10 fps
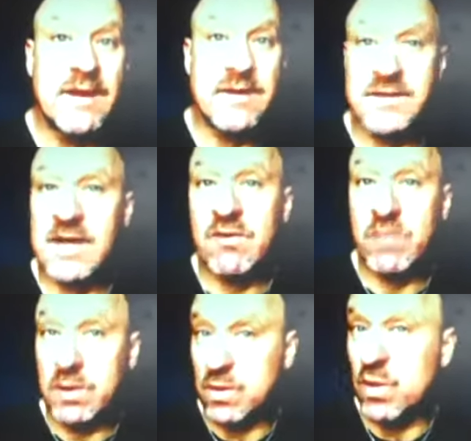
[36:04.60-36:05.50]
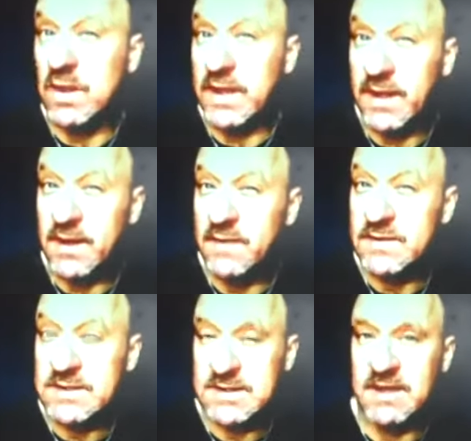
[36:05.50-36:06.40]
desirable goal in and of
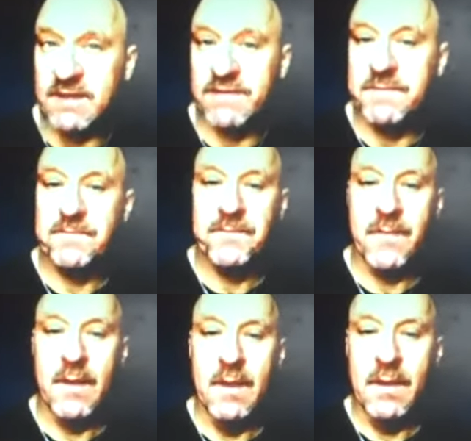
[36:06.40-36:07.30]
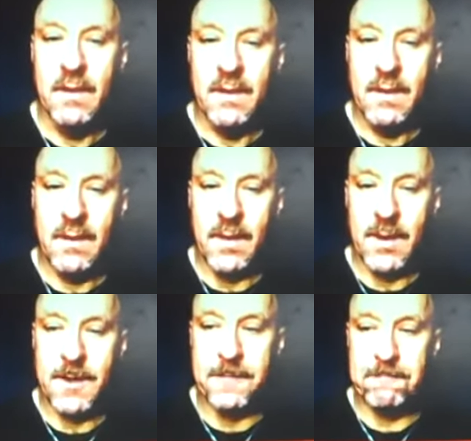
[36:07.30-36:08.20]
itself.
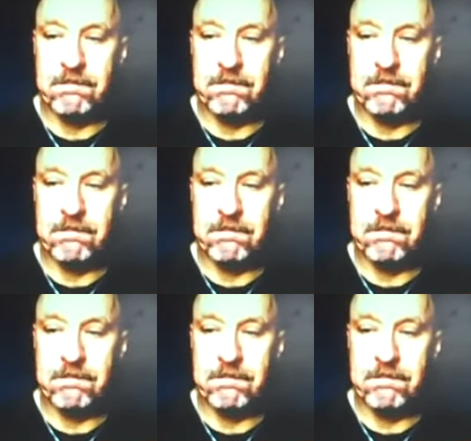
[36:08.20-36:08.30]
Um,